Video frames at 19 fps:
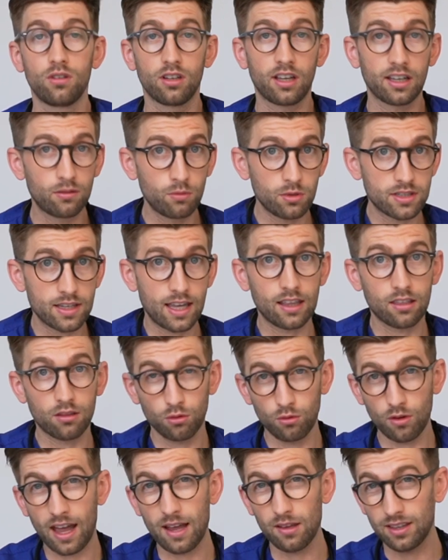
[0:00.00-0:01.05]
like we say,
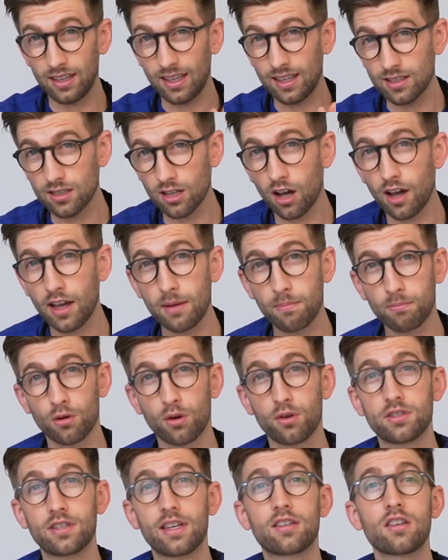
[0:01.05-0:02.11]
throughout the entire
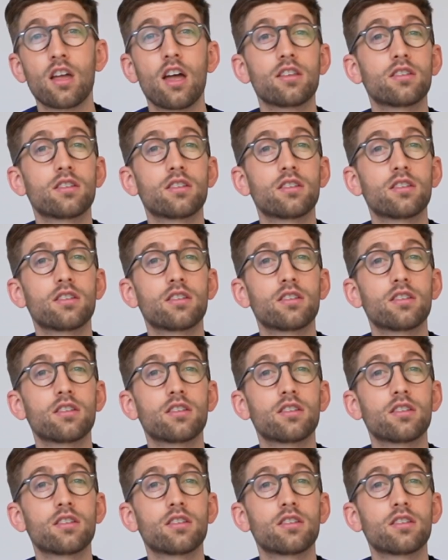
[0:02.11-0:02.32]
process